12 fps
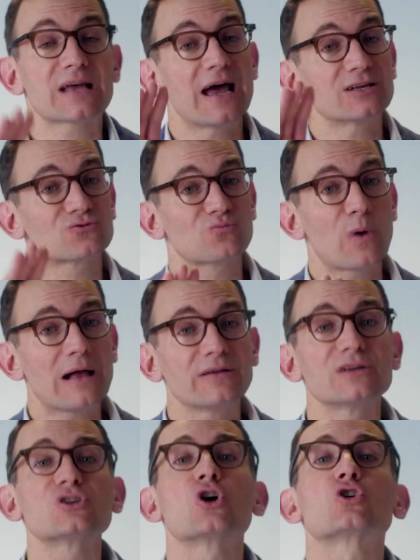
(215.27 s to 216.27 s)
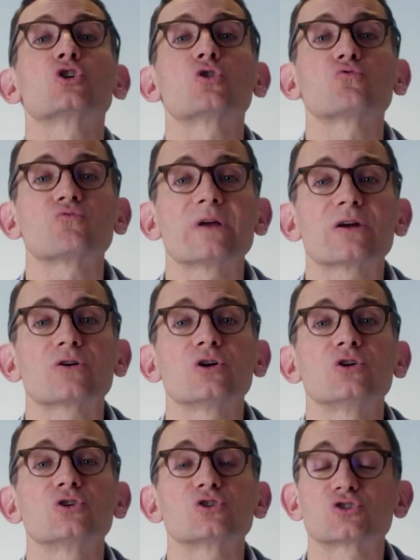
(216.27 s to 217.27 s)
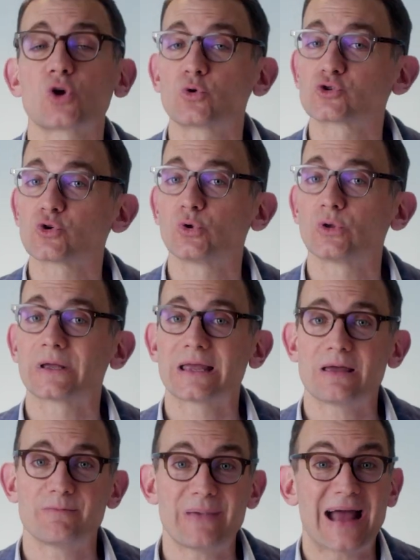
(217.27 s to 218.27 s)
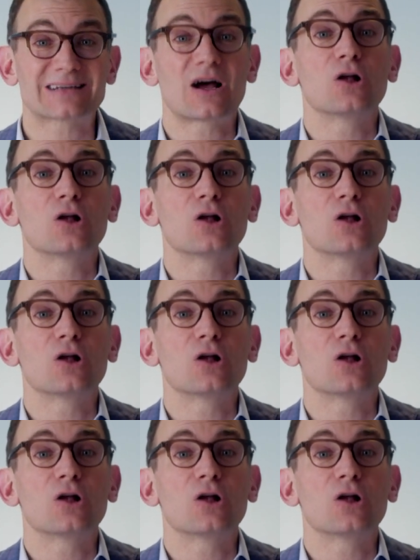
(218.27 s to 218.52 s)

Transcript: as well as career social impact,